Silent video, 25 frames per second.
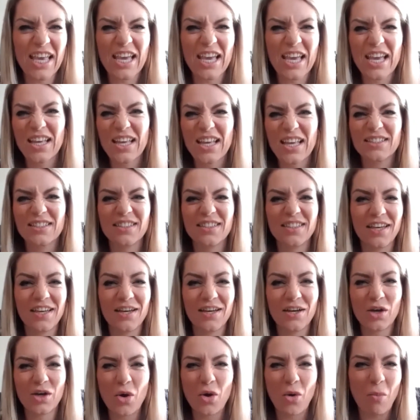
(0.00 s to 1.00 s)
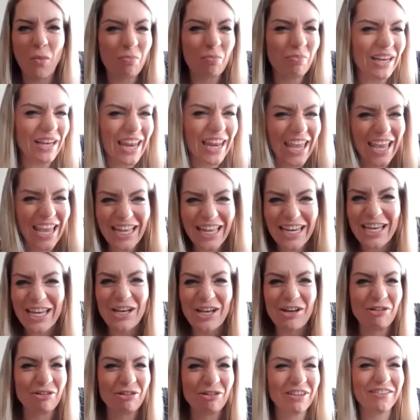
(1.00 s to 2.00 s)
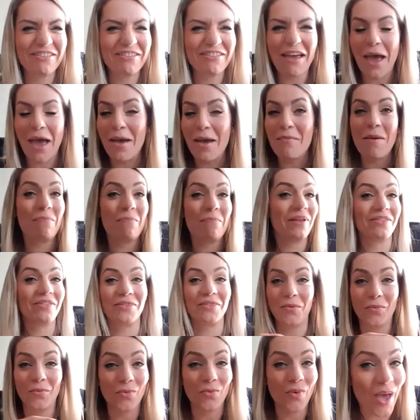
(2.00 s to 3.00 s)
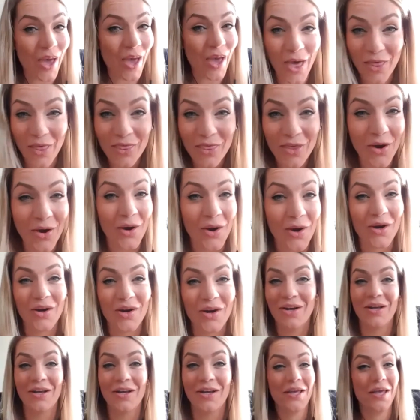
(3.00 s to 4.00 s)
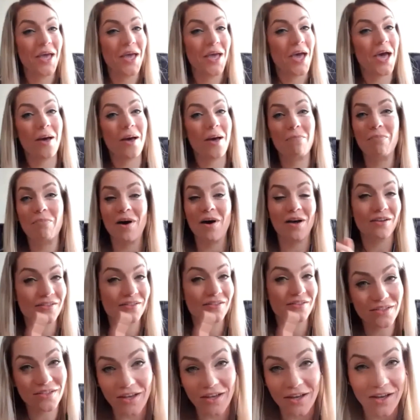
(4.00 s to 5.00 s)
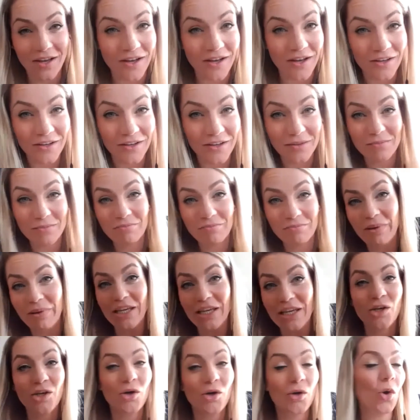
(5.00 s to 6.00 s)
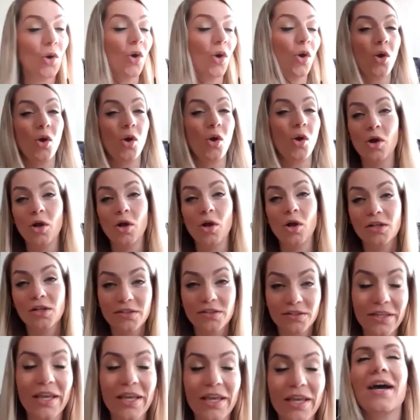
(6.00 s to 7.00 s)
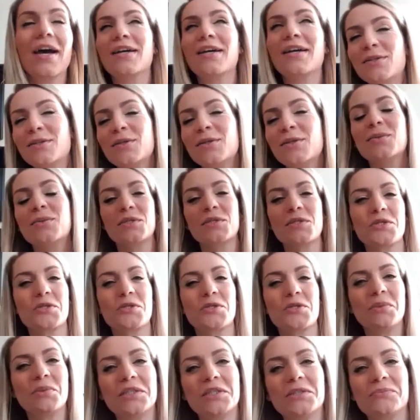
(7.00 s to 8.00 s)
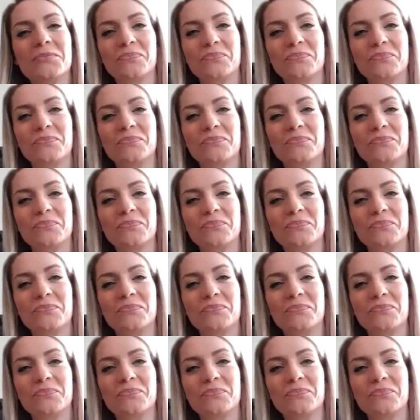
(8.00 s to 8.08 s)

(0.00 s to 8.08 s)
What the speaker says: and complaining all the time about the weather, about being cold. Yeah, I know what you mean.